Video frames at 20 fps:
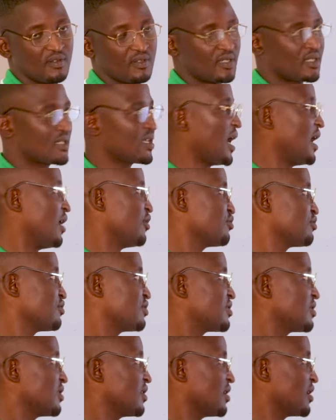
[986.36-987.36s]

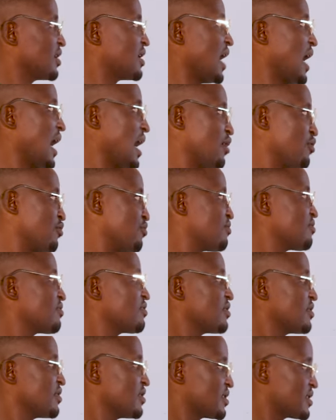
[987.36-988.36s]
Sound. Gown.
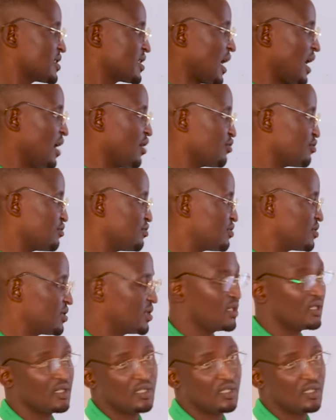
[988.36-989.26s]
Sound.